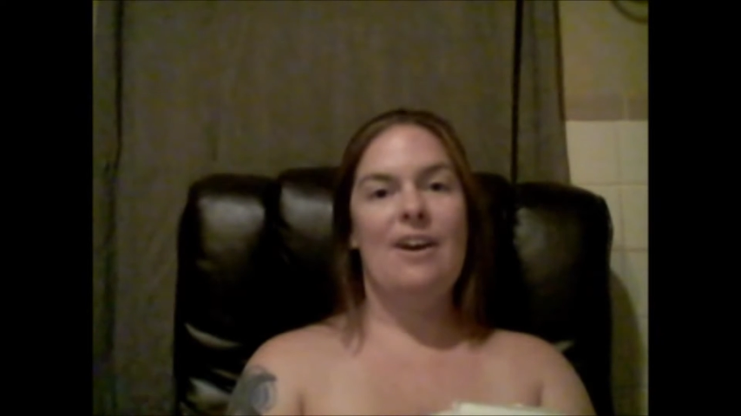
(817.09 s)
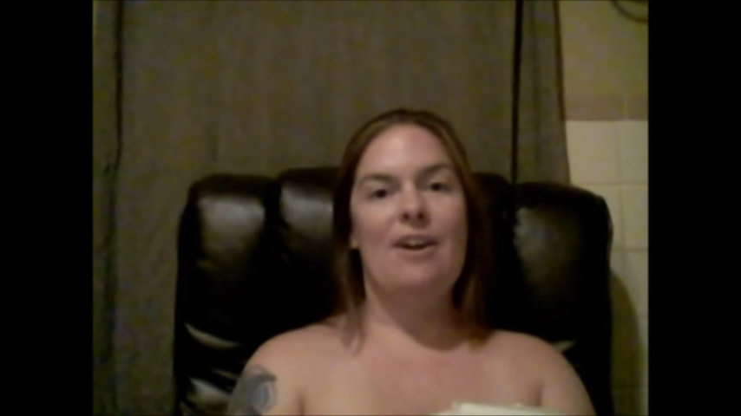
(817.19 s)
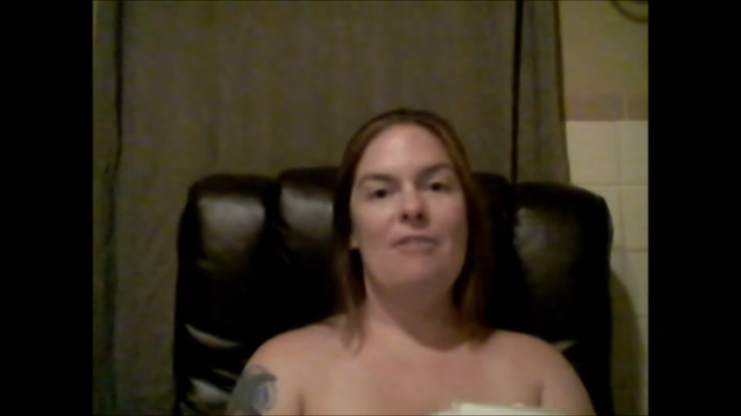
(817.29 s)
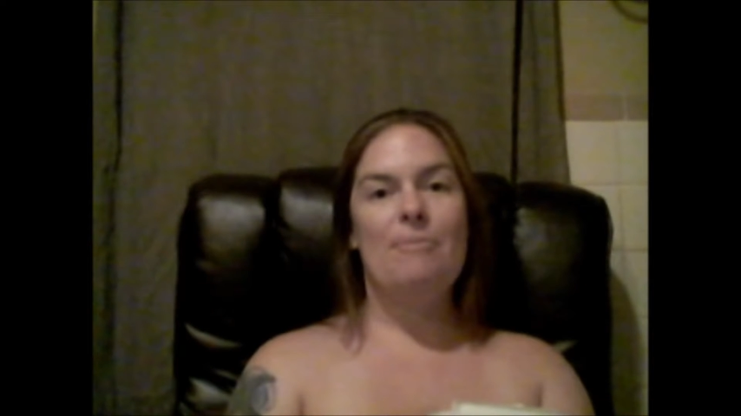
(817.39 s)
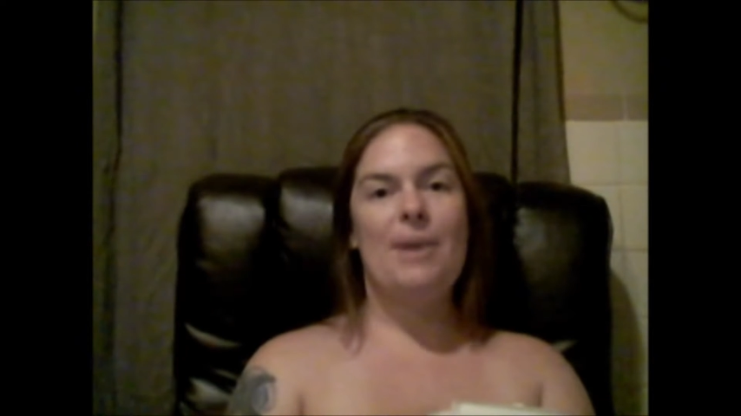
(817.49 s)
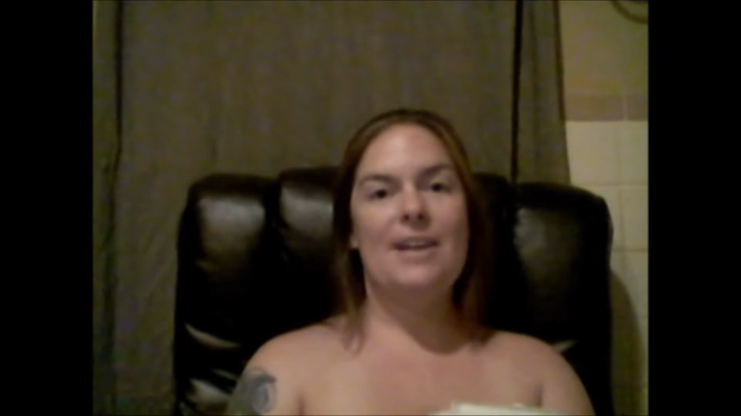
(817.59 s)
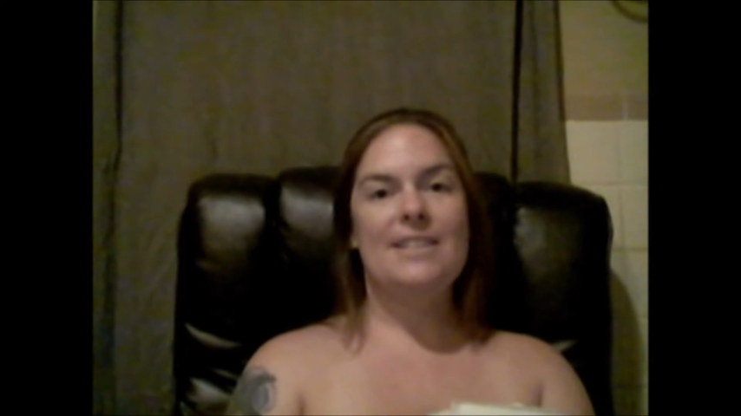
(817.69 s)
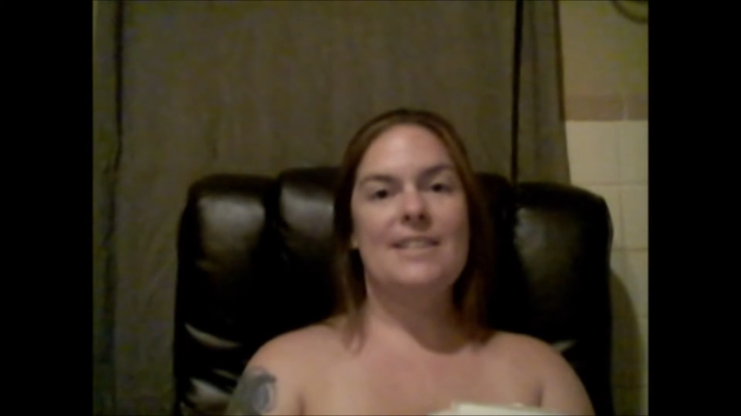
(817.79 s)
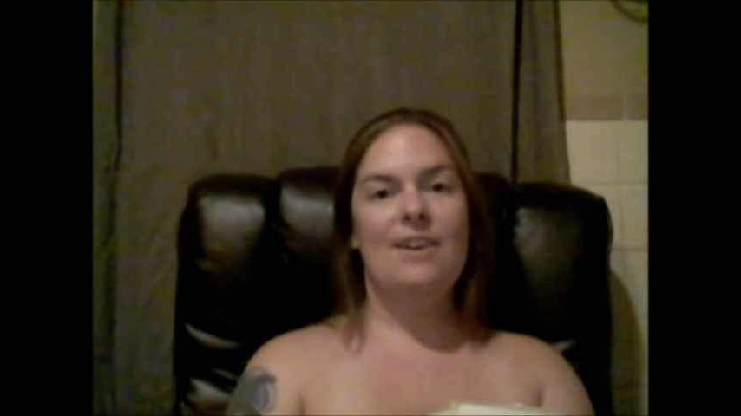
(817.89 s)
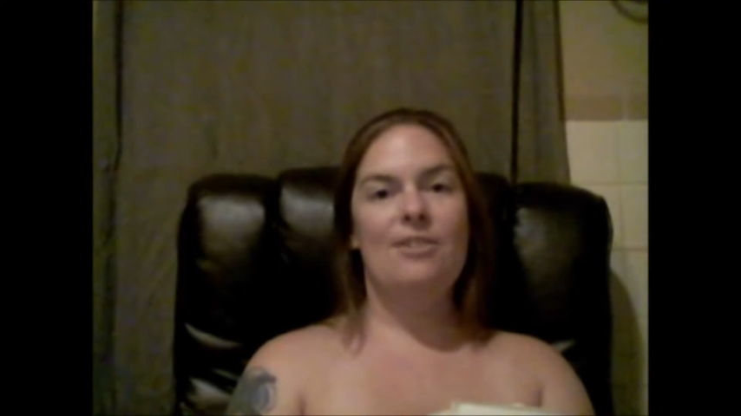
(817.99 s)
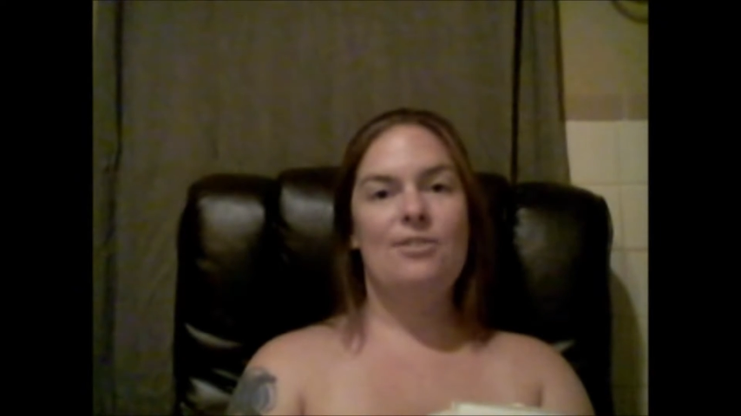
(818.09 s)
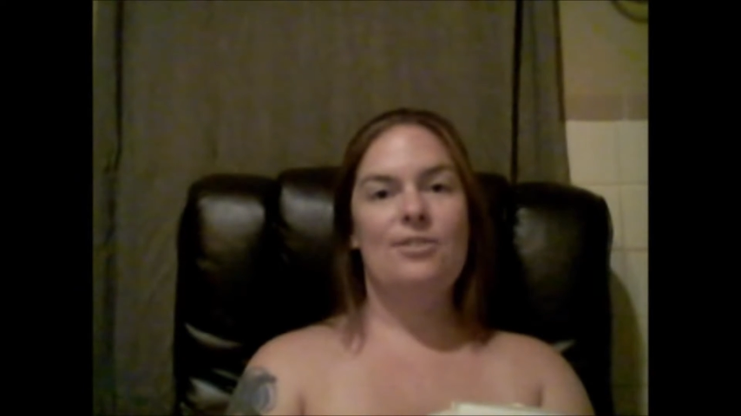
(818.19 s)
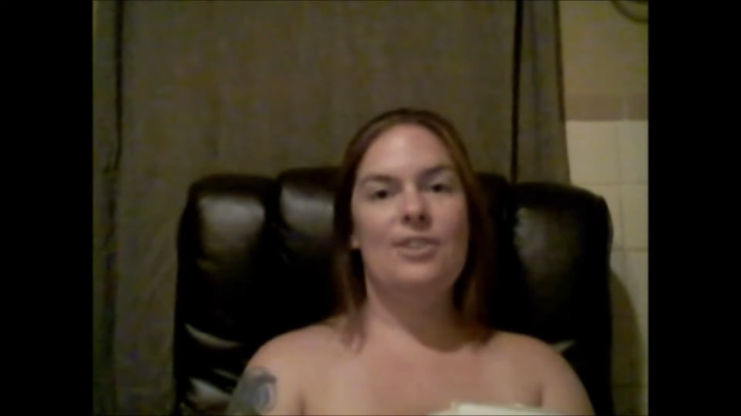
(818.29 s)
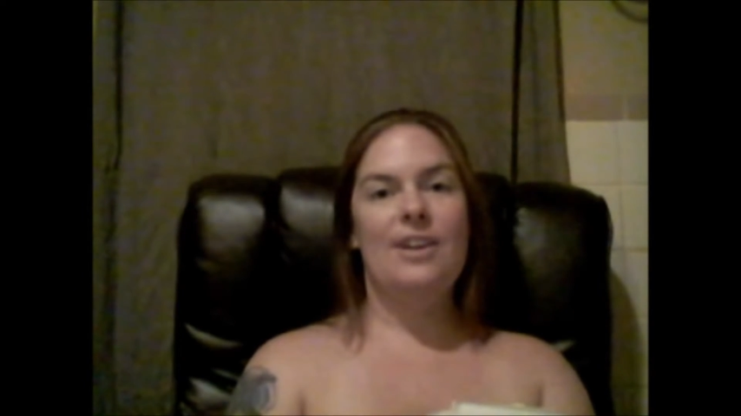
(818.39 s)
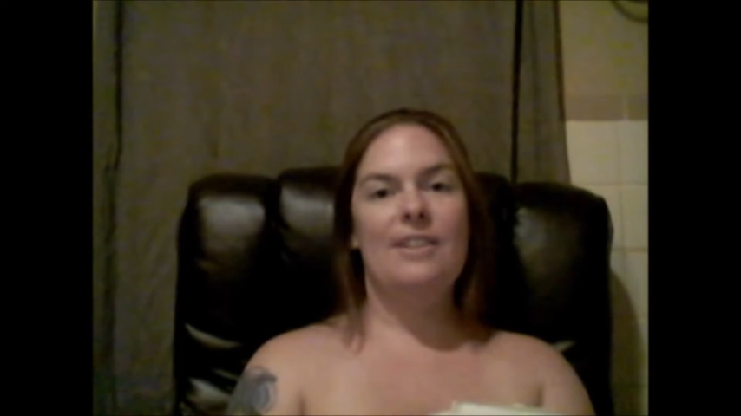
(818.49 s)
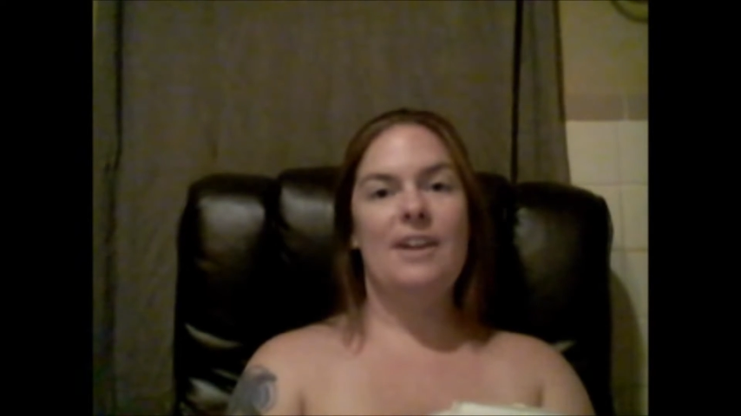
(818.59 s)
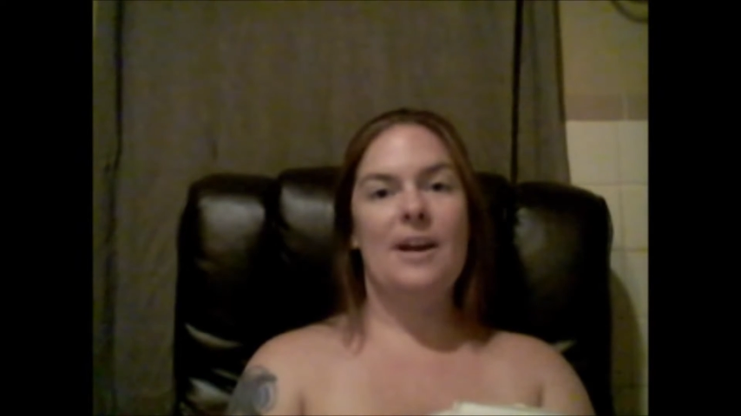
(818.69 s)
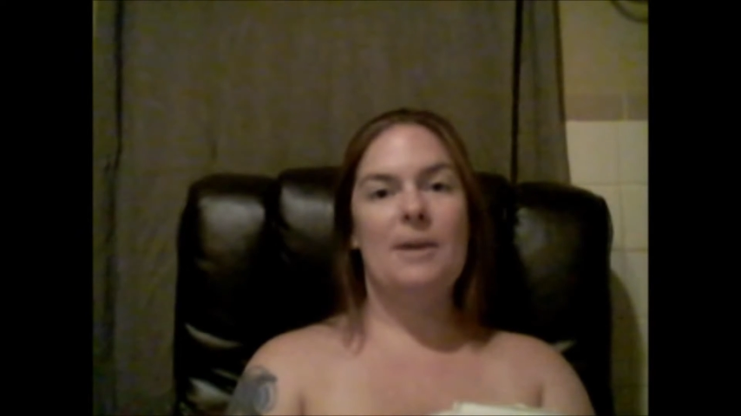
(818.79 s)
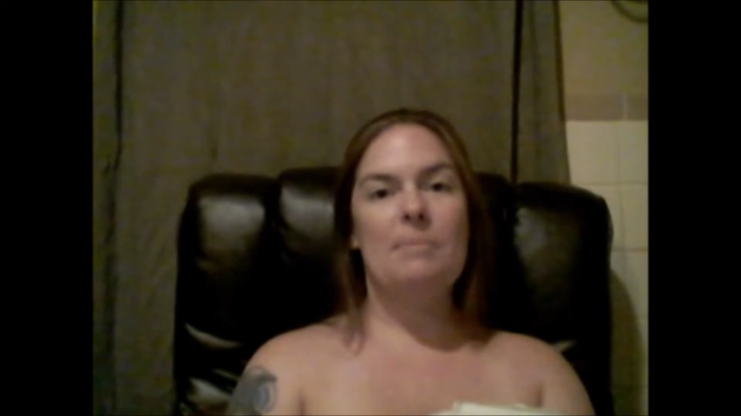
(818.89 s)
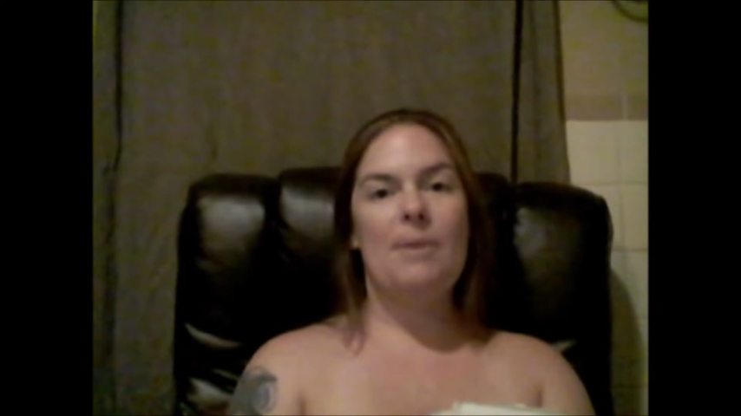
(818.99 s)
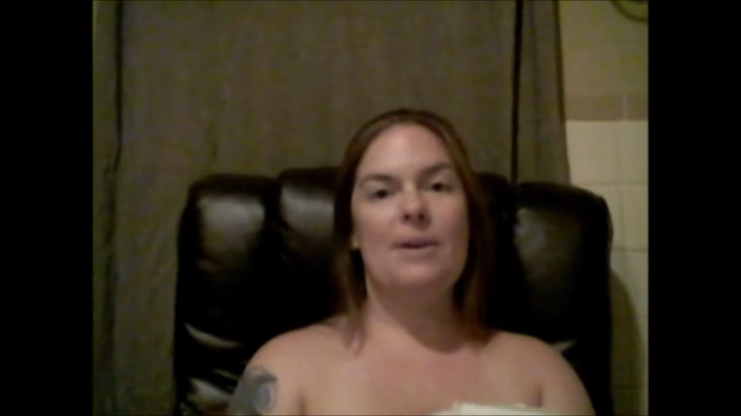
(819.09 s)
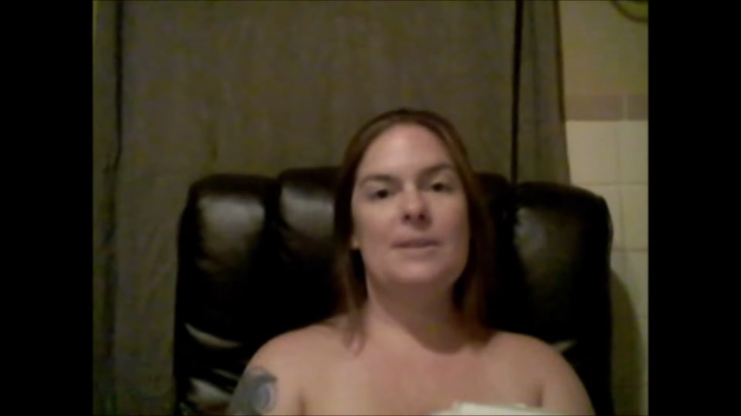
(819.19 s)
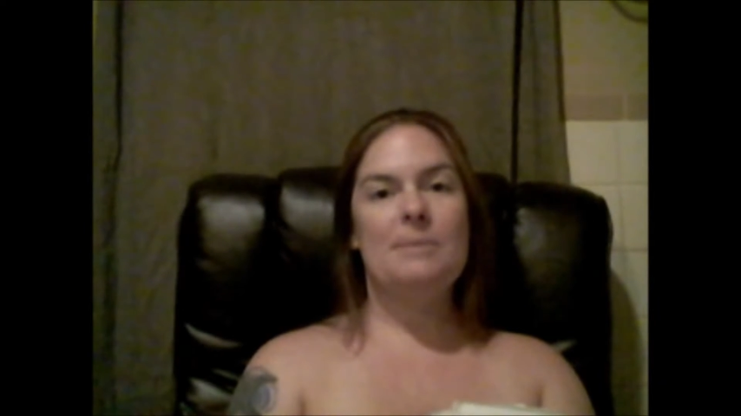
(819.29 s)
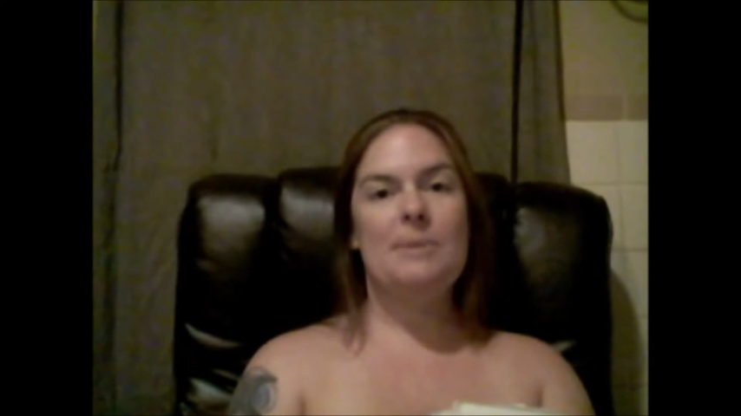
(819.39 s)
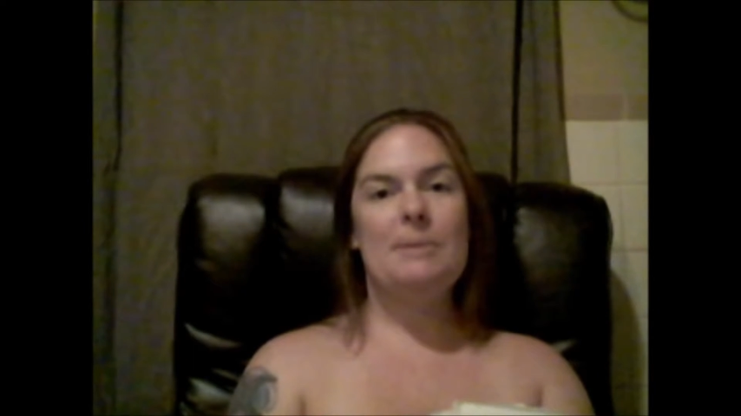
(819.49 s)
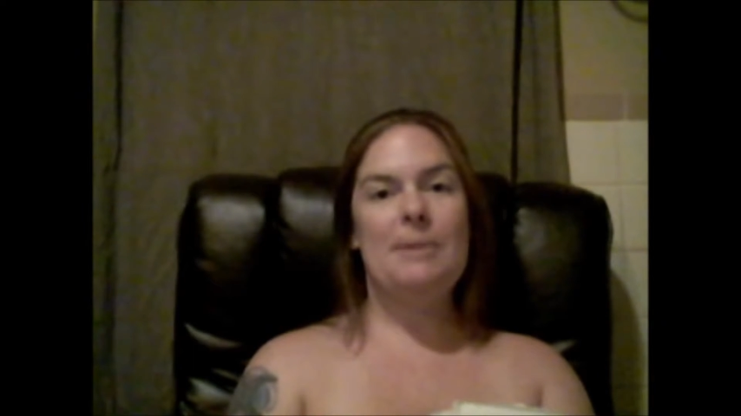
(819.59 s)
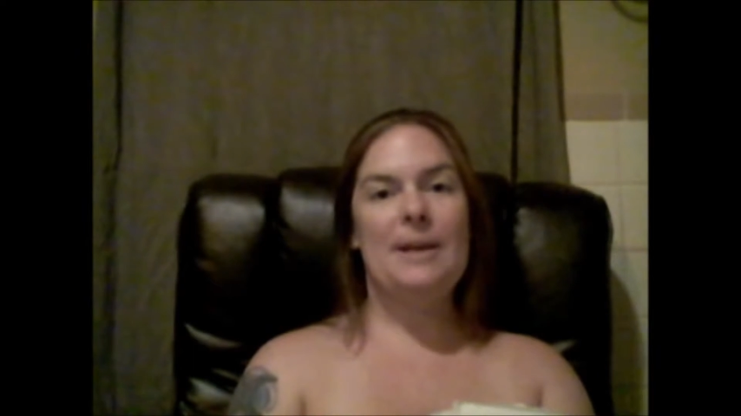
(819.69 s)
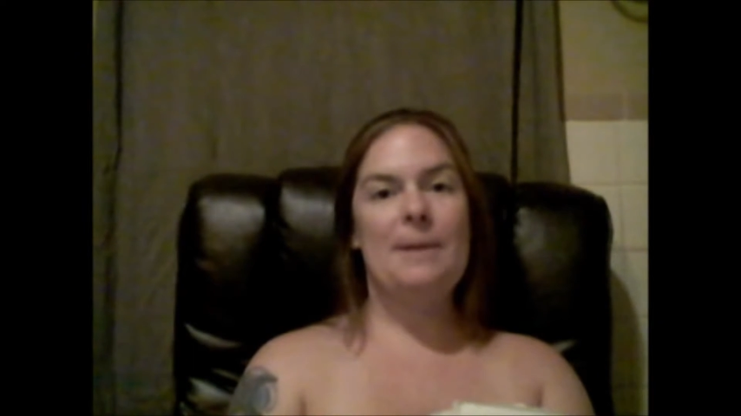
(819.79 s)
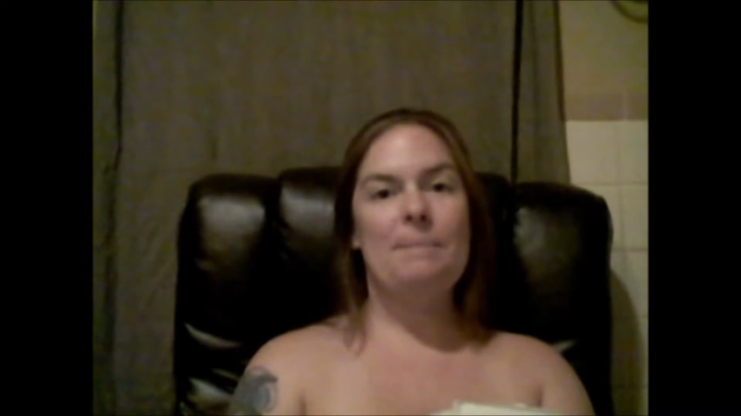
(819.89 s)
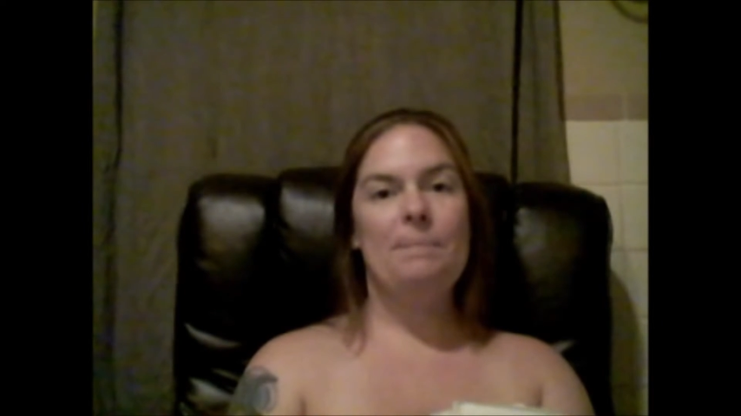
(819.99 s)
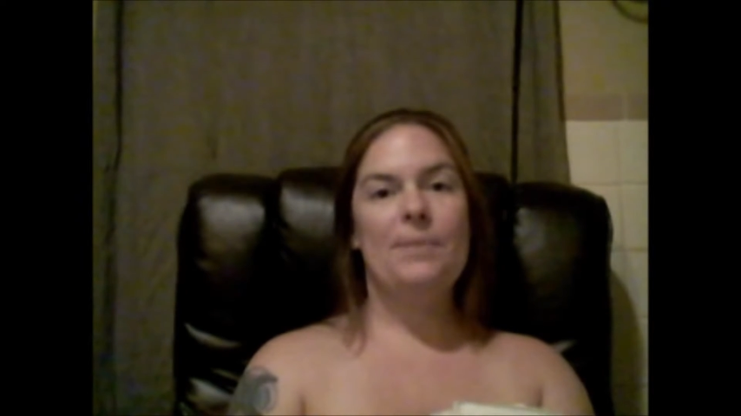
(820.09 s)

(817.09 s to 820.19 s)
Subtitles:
of myself that I can possibly be.